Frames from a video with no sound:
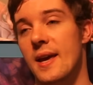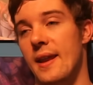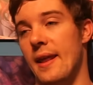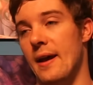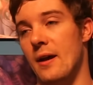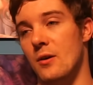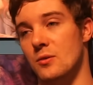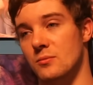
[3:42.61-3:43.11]

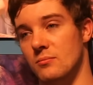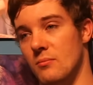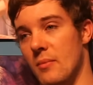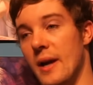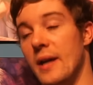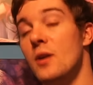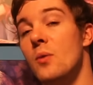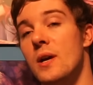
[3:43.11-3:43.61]
Now
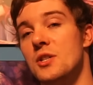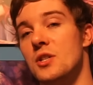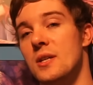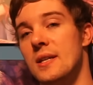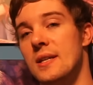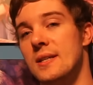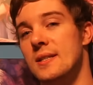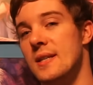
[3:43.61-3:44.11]
my
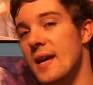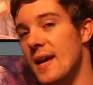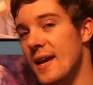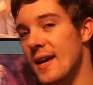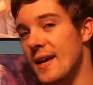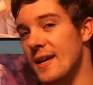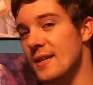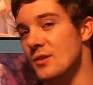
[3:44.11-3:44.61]
question is
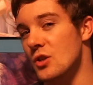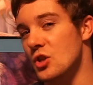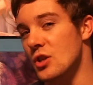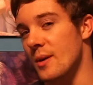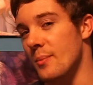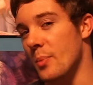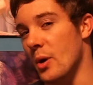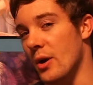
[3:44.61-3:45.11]
the
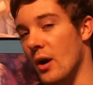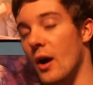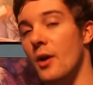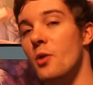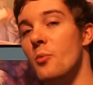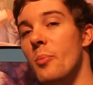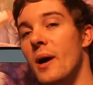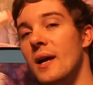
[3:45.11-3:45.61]
ship on
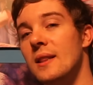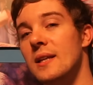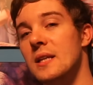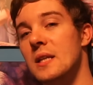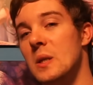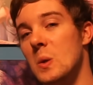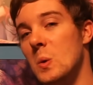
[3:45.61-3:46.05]
autopilot,